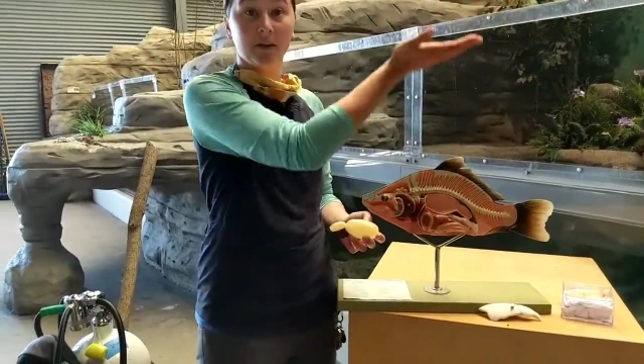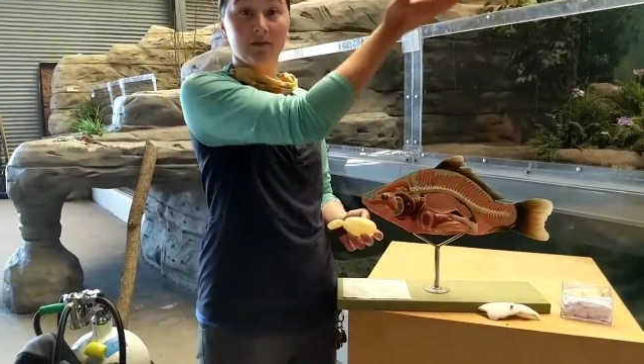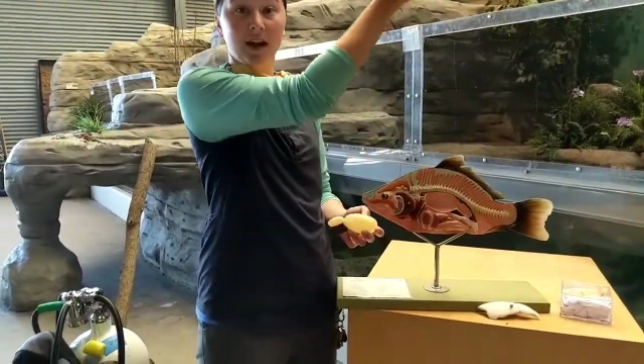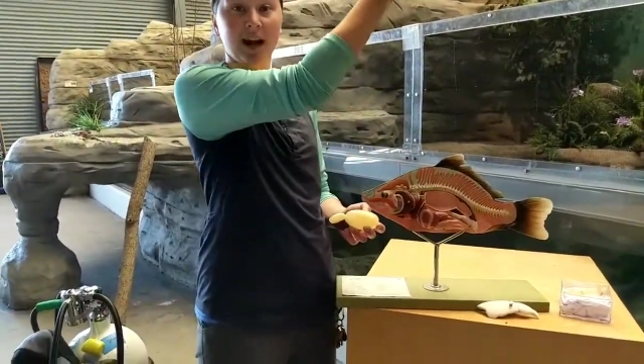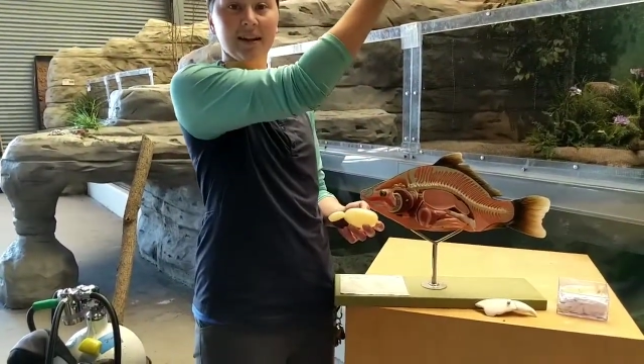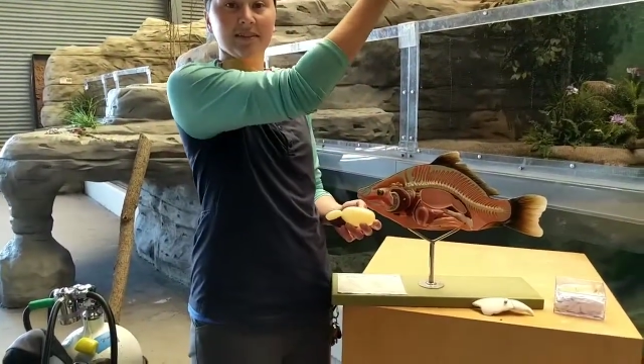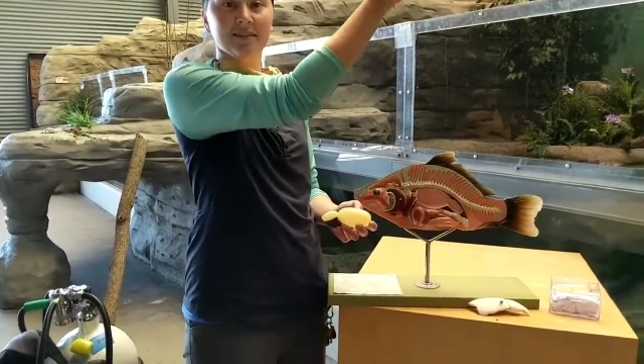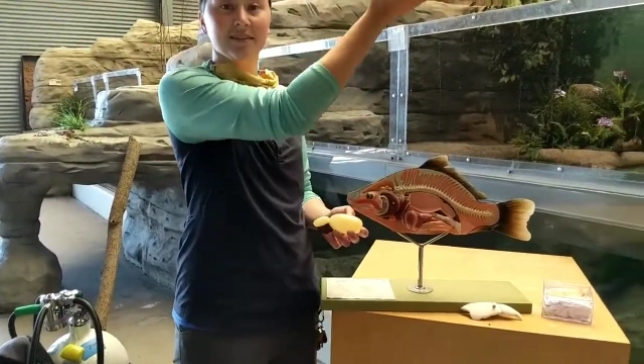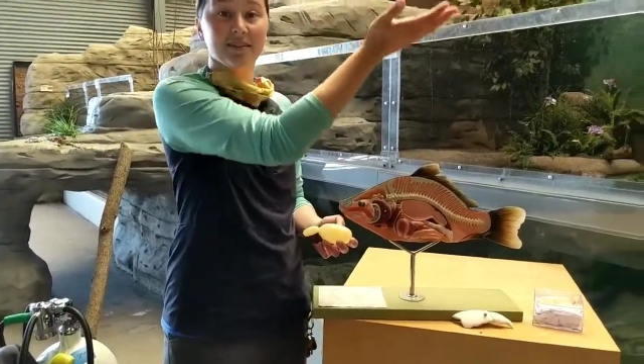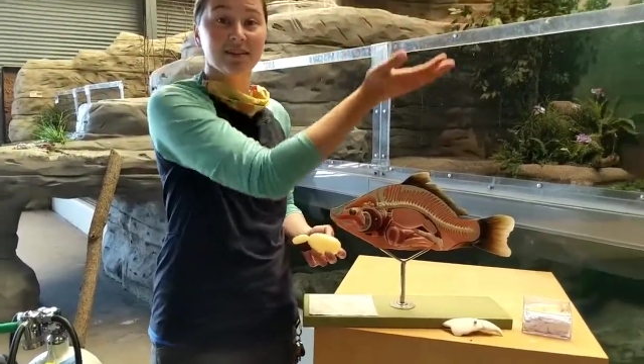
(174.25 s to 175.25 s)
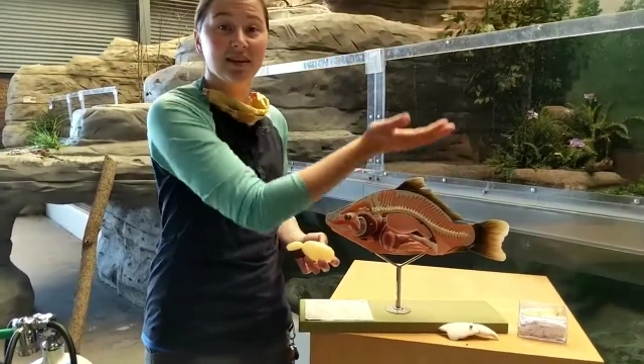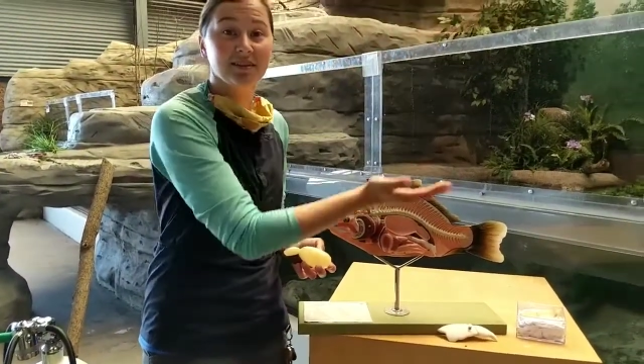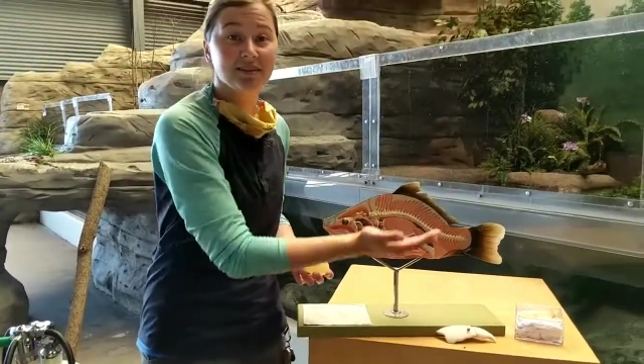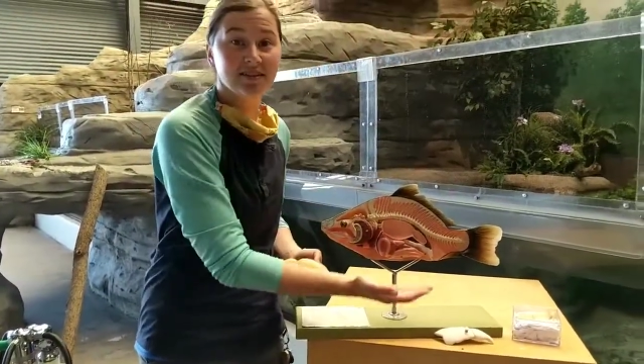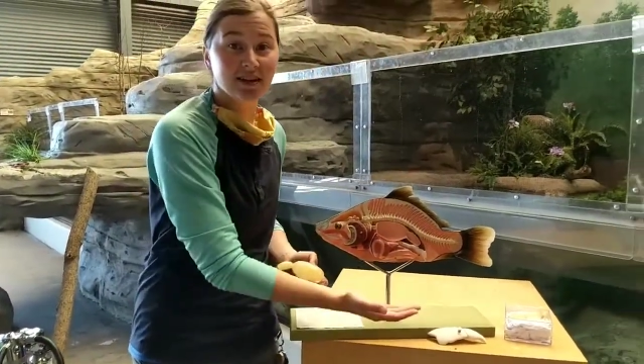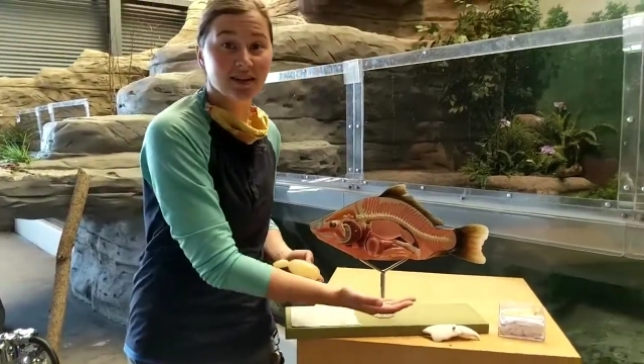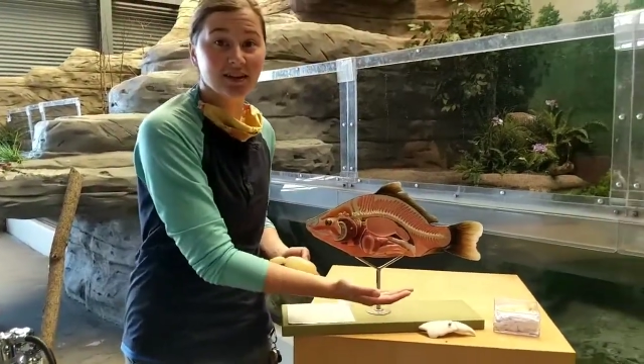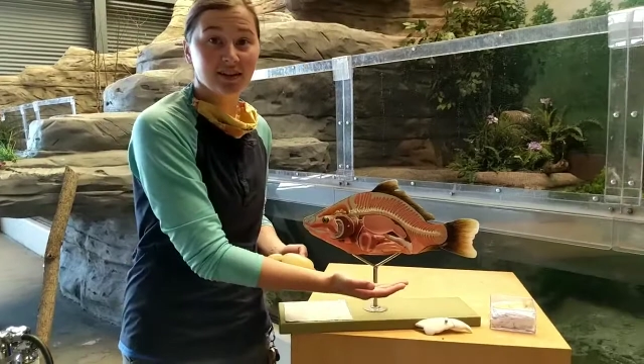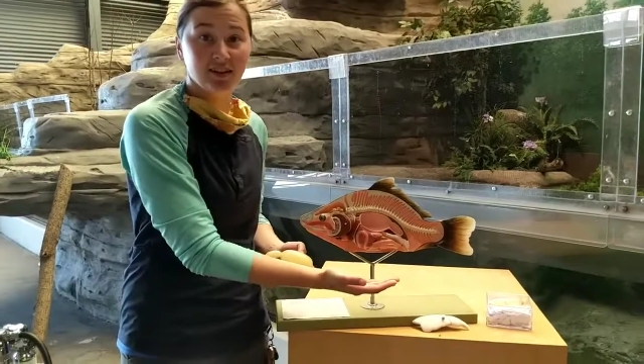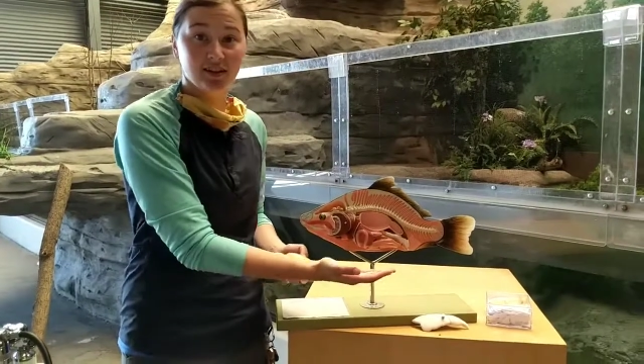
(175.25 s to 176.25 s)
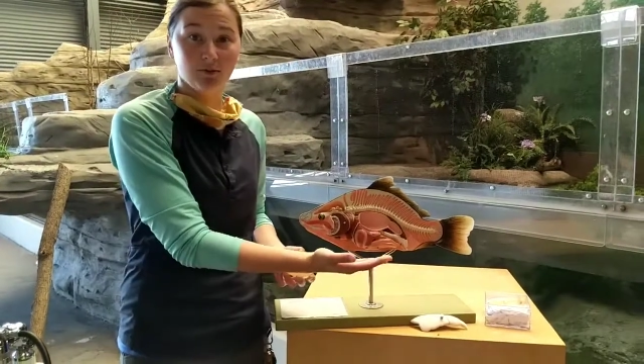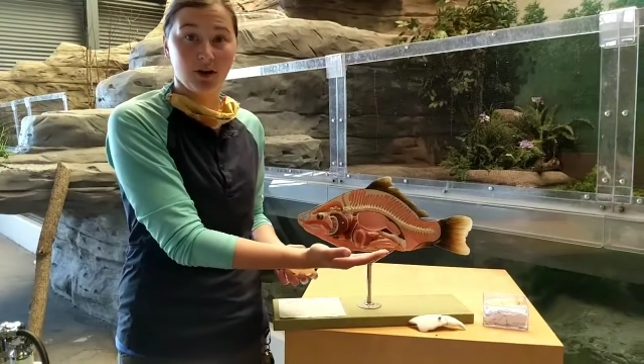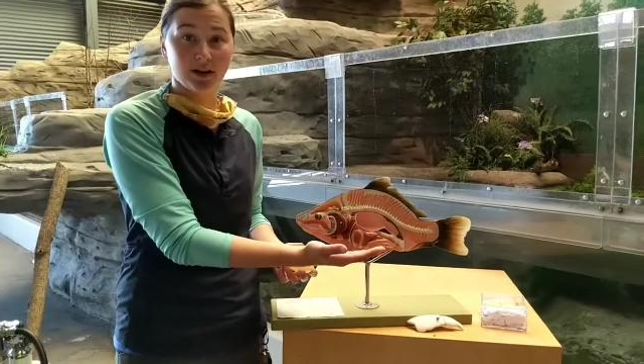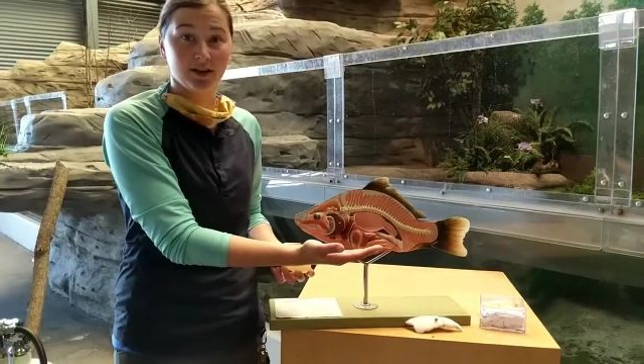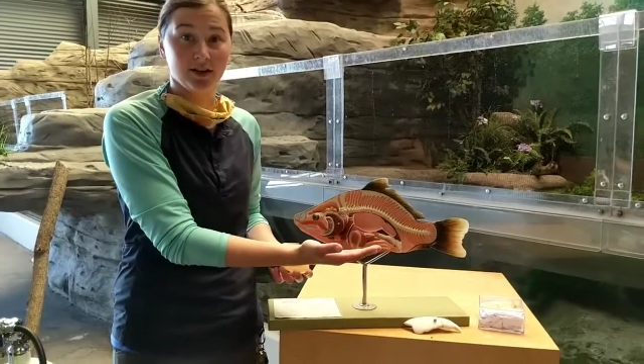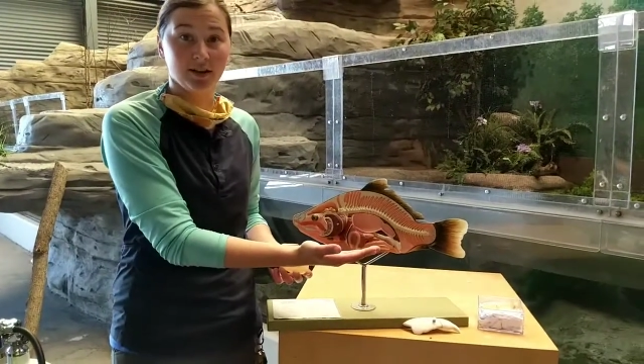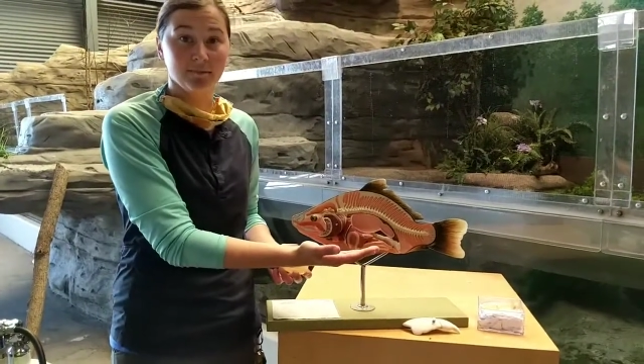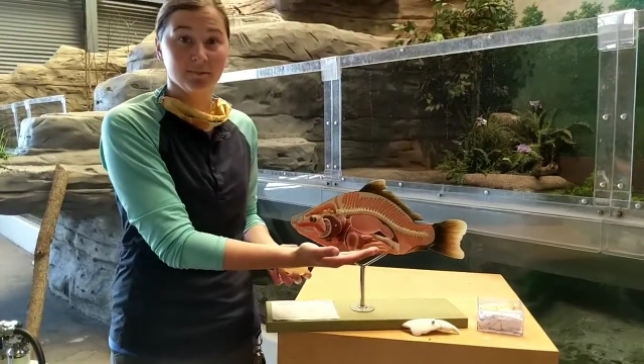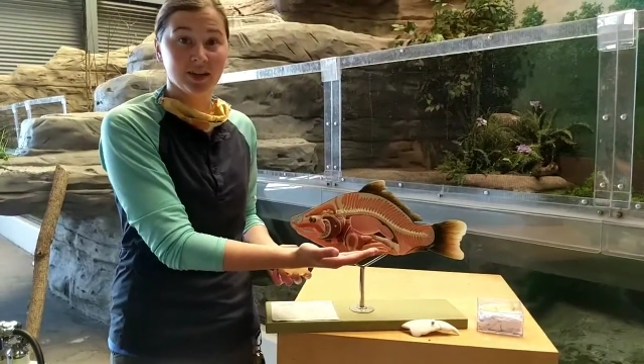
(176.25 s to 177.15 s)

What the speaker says: rise and sink in the water column.